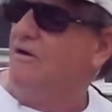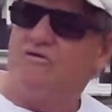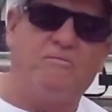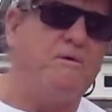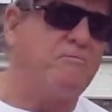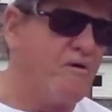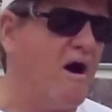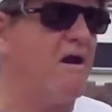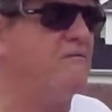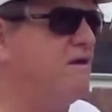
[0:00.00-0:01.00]
should be
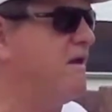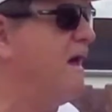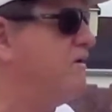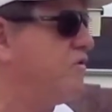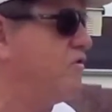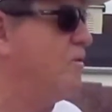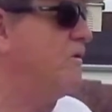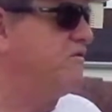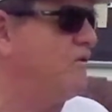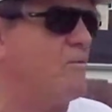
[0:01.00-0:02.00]
proud of it. And the
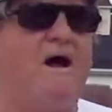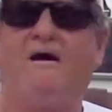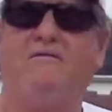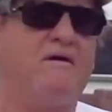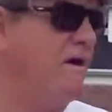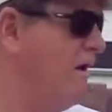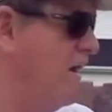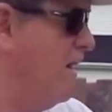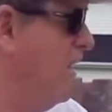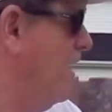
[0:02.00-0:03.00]
tourists around
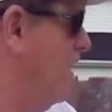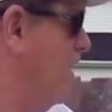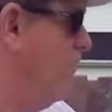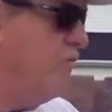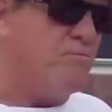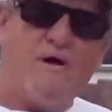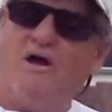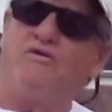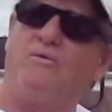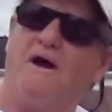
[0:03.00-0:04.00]
New
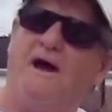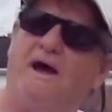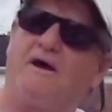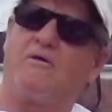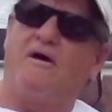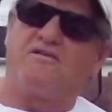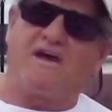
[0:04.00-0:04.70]
Brunswick, across